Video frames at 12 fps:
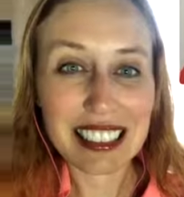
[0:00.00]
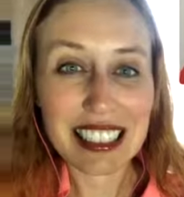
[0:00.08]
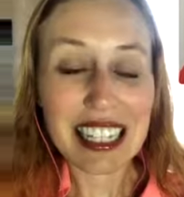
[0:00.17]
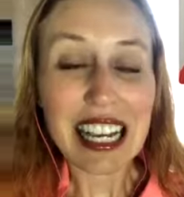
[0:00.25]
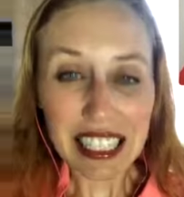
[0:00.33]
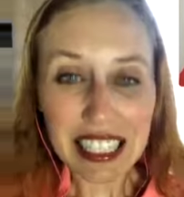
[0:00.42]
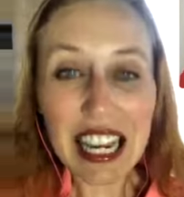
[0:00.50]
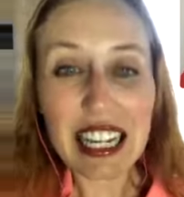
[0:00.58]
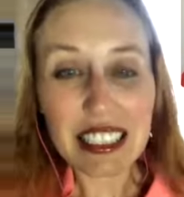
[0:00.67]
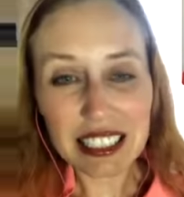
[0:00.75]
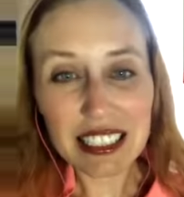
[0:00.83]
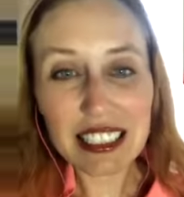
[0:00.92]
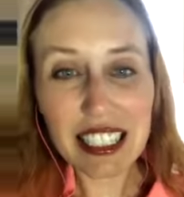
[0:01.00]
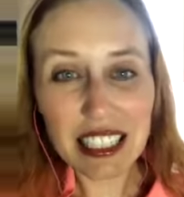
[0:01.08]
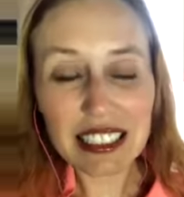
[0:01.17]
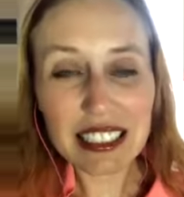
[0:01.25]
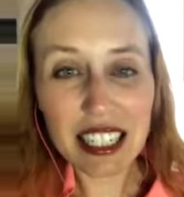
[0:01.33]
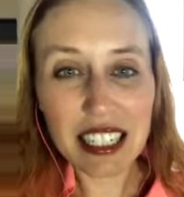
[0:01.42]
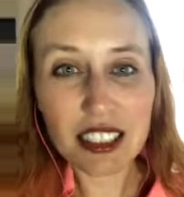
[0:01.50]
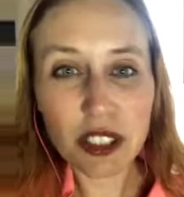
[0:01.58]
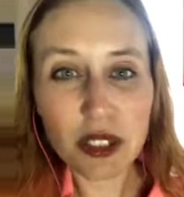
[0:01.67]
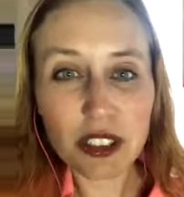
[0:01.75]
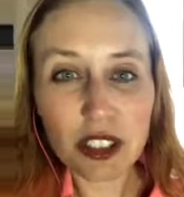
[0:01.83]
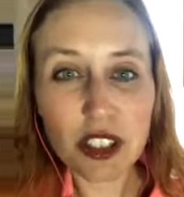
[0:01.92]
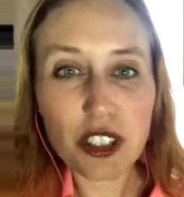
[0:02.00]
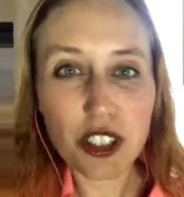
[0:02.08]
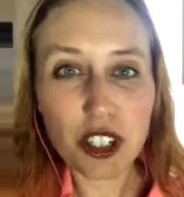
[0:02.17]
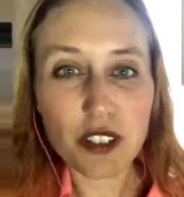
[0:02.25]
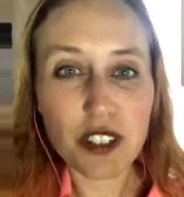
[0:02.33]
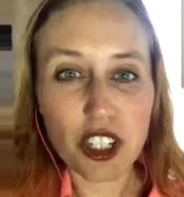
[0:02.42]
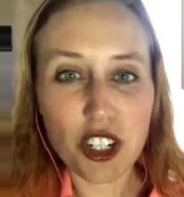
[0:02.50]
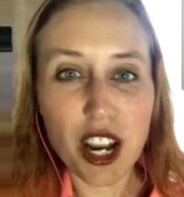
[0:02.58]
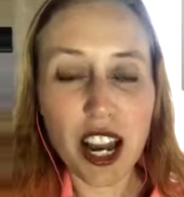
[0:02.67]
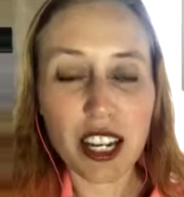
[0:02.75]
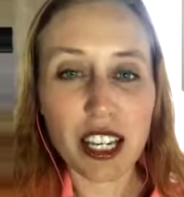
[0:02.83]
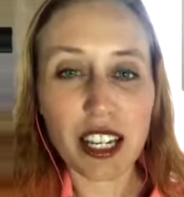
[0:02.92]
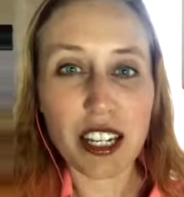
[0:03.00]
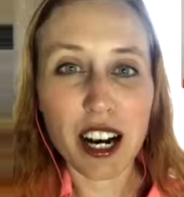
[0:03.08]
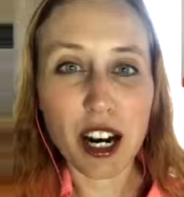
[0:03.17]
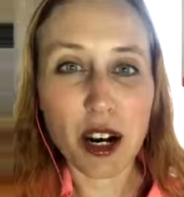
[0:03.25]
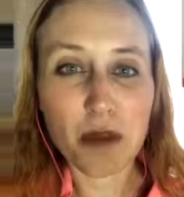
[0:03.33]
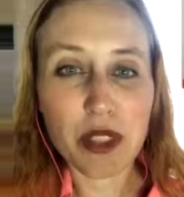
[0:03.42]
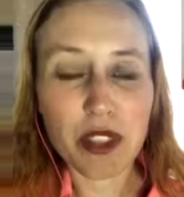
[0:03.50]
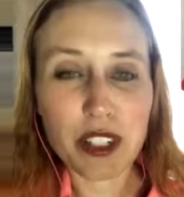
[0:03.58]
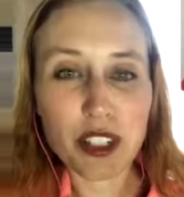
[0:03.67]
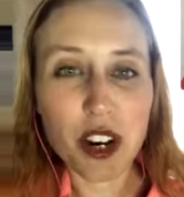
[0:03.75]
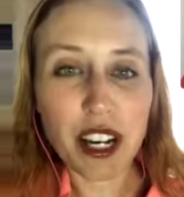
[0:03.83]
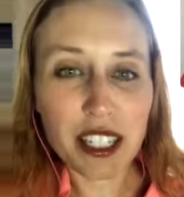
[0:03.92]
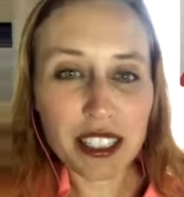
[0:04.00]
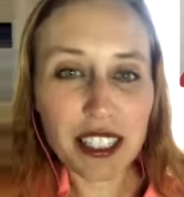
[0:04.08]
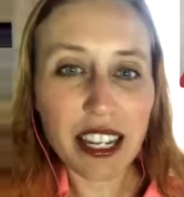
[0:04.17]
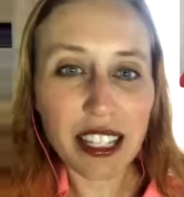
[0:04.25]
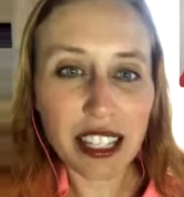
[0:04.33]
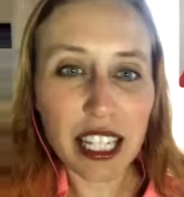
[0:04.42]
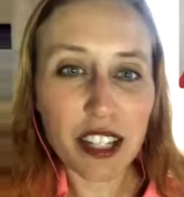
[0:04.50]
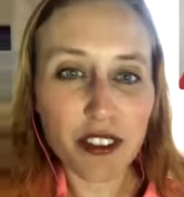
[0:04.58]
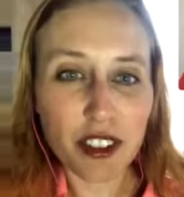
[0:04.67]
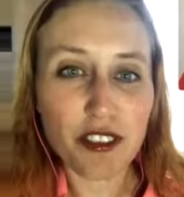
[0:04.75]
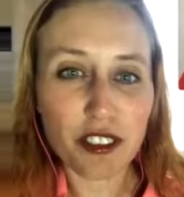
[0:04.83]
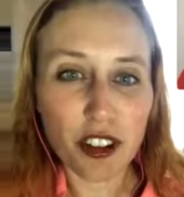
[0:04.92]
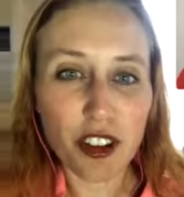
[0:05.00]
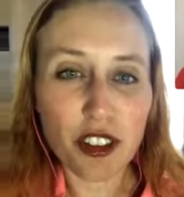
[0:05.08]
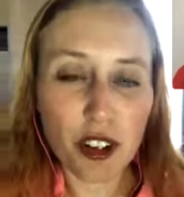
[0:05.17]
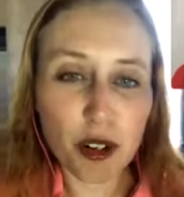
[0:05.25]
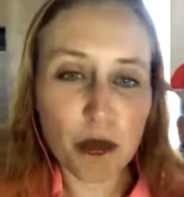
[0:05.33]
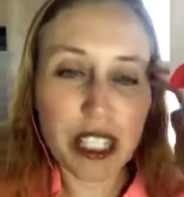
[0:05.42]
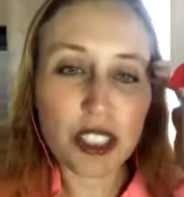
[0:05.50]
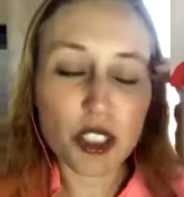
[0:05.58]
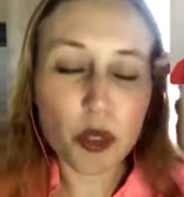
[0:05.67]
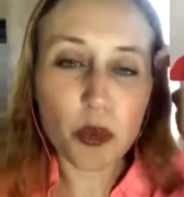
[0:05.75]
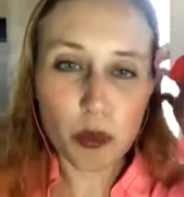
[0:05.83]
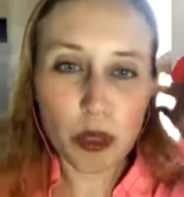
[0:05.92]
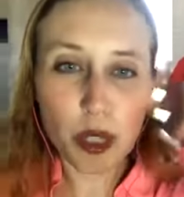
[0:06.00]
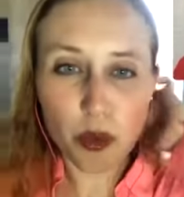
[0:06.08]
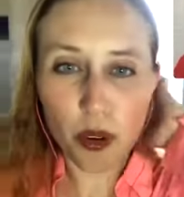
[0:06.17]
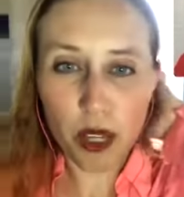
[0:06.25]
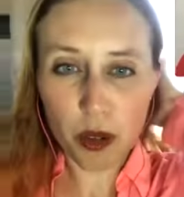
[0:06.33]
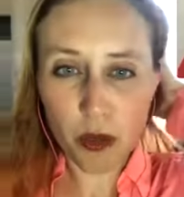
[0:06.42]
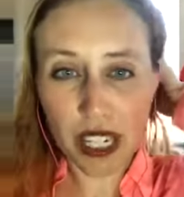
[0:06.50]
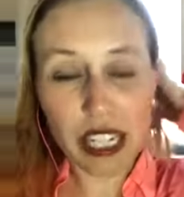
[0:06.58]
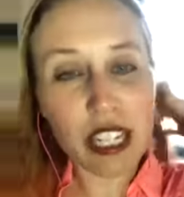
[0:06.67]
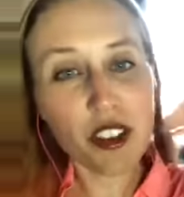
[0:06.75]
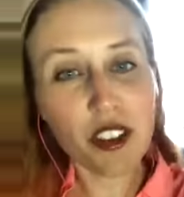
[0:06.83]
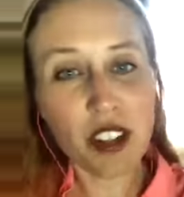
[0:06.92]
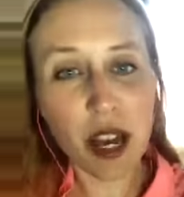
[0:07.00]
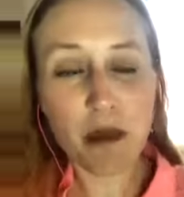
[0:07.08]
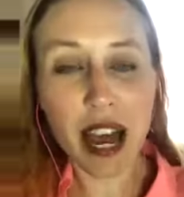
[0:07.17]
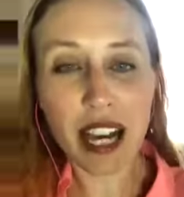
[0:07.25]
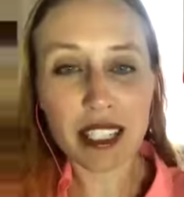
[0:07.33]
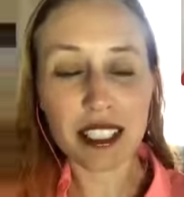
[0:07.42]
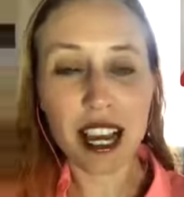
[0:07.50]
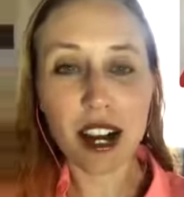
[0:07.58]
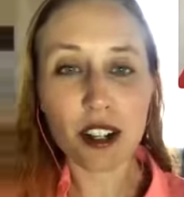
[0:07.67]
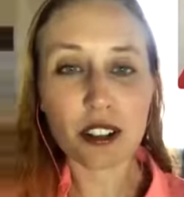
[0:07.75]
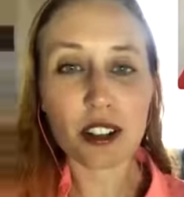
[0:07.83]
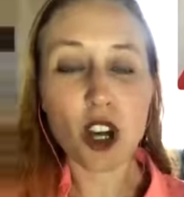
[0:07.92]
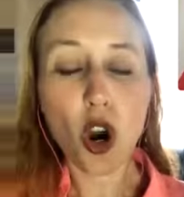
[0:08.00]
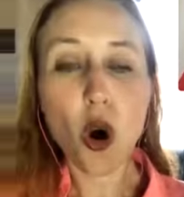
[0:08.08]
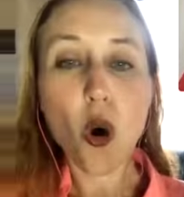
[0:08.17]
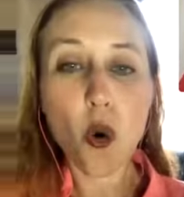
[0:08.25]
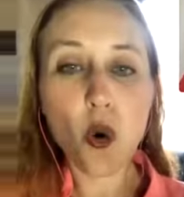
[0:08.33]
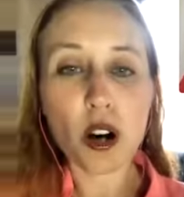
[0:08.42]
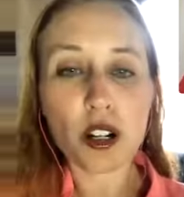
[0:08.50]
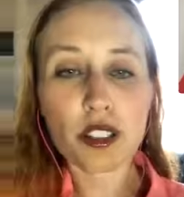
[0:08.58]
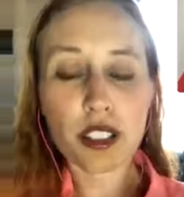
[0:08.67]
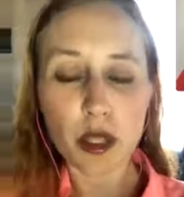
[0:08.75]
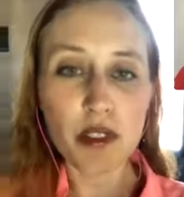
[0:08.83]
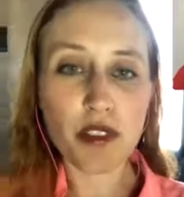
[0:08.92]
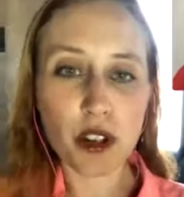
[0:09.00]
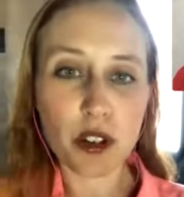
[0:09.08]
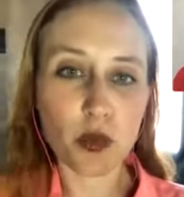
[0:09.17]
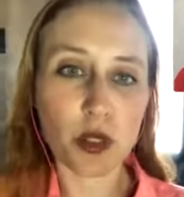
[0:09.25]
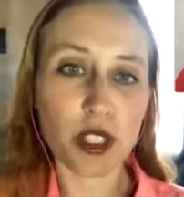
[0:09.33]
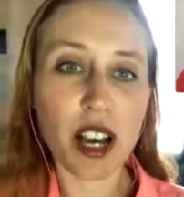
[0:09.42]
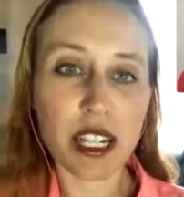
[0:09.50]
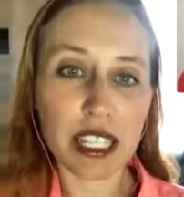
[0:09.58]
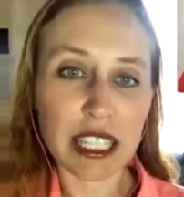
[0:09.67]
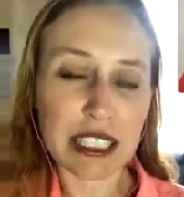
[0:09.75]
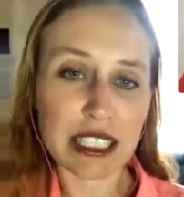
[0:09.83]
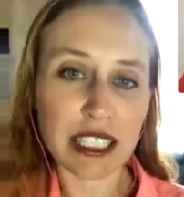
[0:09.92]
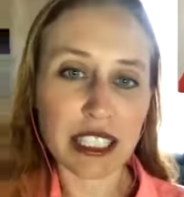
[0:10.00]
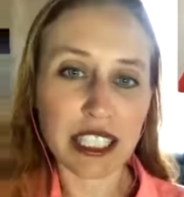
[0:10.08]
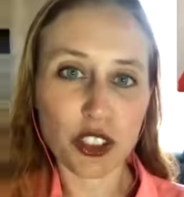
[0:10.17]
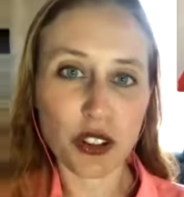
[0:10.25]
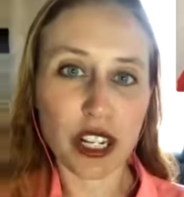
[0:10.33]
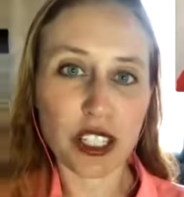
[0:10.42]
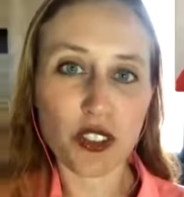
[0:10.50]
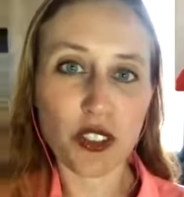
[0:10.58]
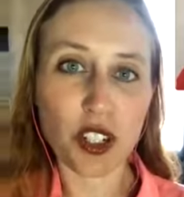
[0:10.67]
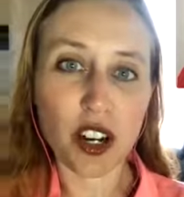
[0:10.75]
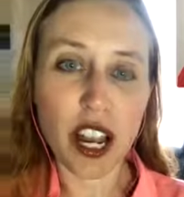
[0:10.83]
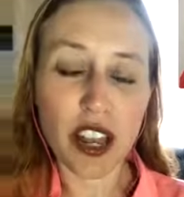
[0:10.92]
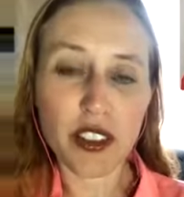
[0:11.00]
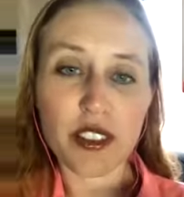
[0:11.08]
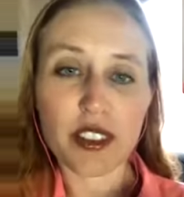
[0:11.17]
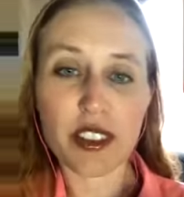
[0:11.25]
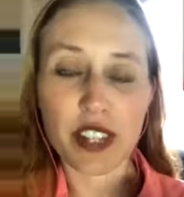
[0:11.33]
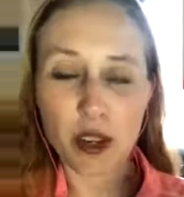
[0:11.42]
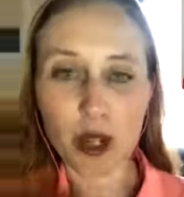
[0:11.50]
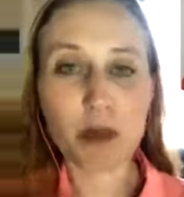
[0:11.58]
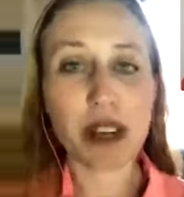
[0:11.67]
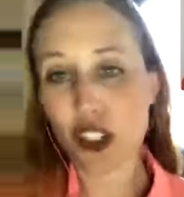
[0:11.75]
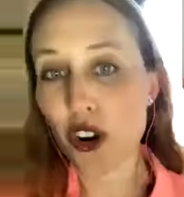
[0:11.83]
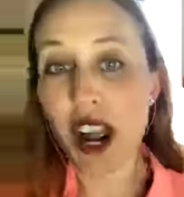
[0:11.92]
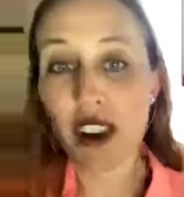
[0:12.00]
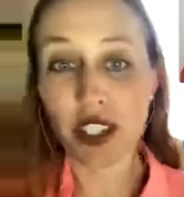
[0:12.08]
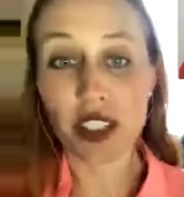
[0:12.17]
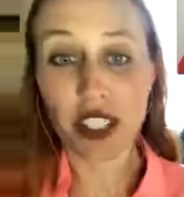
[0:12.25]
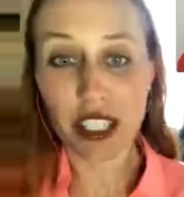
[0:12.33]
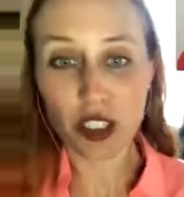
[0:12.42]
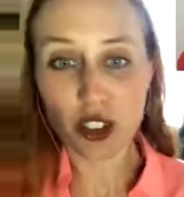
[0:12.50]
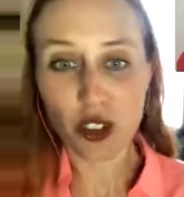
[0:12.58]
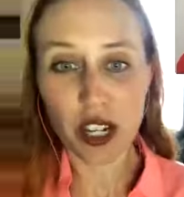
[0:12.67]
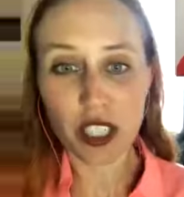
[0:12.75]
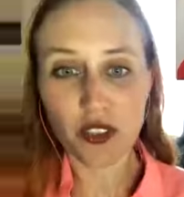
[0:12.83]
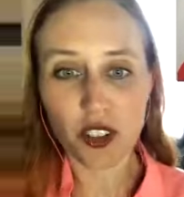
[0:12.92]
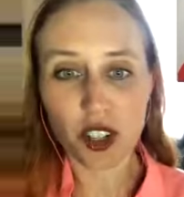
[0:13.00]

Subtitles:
Yes, yes. And so it goes in your service jacket, but they're trying to take it even further because there will be a point at where either that max out or some of those will not easily transfer, and they want to make sure everything is transferred.